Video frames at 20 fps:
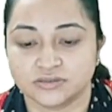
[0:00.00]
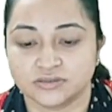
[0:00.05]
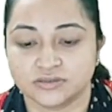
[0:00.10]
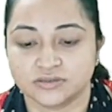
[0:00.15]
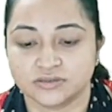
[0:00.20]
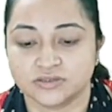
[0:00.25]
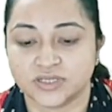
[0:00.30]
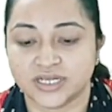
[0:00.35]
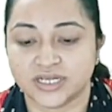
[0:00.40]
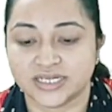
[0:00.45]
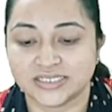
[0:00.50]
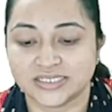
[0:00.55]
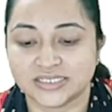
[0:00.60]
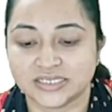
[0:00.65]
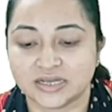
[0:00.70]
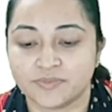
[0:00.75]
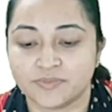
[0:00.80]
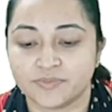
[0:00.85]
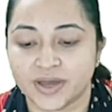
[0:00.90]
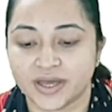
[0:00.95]
So let us
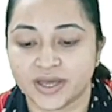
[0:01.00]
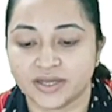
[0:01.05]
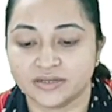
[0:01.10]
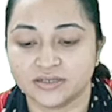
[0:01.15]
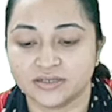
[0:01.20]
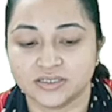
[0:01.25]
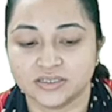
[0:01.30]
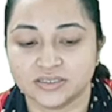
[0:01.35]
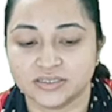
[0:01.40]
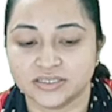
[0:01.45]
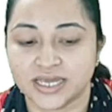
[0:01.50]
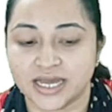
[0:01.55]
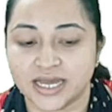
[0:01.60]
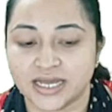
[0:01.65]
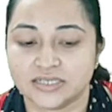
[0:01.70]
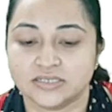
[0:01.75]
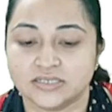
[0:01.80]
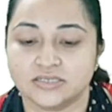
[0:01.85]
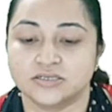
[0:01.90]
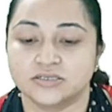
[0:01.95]
compare the
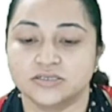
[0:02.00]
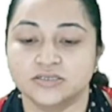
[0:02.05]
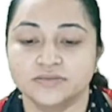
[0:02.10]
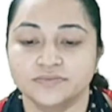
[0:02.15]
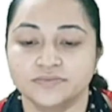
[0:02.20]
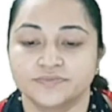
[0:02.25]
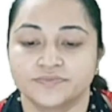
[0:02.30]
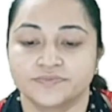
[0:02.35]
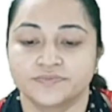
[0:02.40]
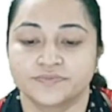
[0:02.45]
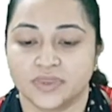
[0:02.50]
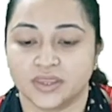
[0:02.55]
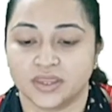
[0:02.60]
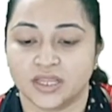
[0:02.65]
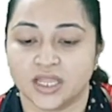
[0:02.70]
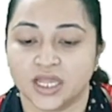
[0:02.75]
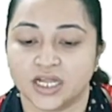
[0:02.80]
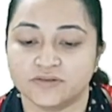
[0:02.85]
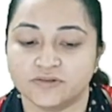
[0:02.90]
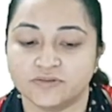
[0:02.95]
answer,
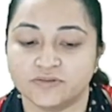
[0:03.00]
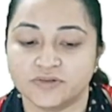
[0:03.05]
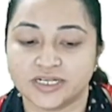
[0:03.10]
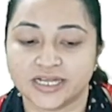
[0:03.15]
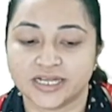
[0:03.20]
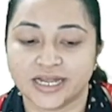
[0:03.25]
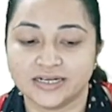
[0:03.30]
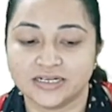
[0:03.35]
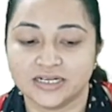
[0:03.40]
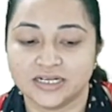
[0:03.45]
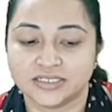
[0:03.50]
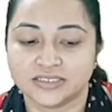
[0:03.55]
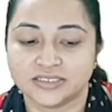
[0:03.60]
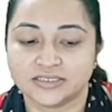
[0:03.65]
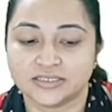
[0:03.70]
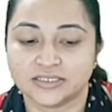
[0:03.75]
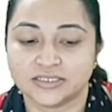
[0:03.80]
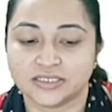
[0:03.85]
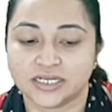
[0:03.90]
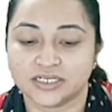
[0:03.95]
and we will get
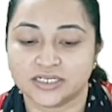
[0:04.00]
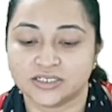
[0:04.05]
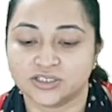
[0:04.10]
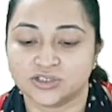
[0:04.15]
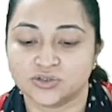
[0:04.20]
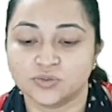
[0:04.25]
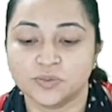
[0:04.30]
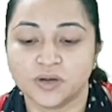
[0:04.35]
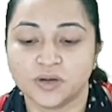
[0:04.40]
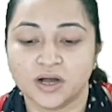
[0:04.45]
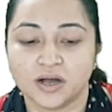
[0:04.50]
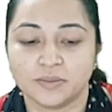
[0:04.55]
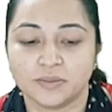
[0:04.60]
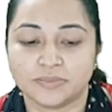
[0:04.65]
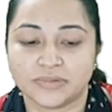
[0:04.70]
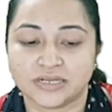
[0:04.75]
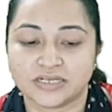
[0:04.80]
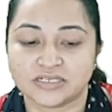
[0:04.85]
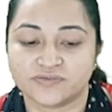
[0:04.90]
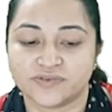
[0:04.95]
3n cube
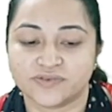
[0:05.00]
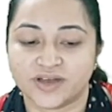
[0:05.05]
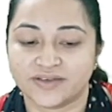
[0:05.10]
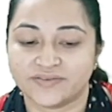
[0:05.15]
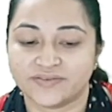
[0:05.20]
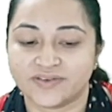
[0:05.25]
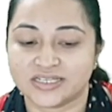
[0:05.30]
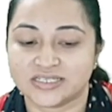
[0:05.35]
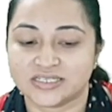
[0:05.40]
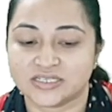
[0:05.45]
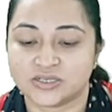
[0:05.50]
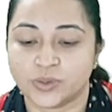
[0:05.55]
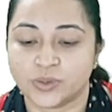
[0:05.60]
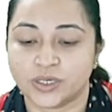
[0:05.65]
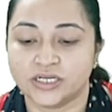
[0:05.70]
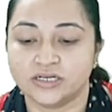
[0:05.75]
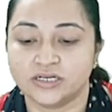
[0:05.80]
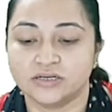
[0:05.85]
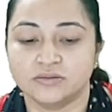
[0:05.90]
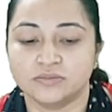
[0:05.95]
plus 5n
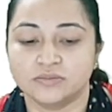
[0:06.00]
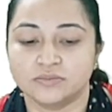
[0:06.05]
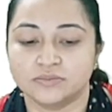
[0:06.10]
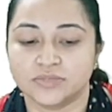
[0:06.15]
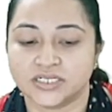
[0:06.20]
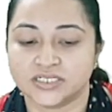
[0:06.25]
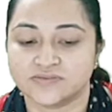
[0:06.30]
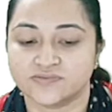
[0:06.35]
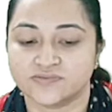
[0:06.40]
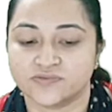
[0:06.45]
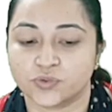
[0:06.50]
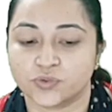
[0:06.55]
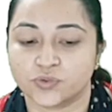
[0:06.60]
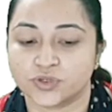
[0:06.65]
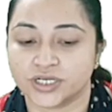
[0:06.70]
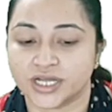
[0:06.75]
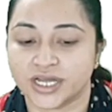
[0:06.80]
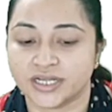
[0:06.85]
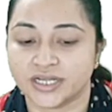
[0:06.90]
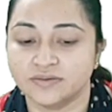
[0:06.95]
square plus
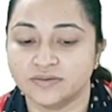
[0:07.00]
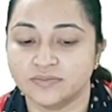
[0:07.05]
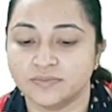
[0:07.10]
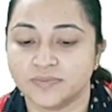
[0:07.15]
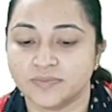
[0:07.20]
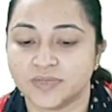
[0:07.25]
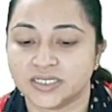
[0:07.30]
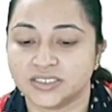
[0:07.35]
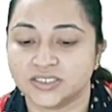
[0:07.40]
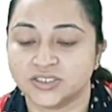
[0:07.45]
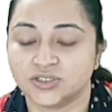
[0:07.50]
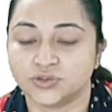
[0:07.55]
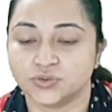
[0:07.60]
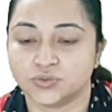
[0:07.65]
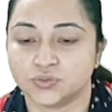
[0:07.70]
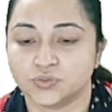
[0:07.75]
4n plus 2.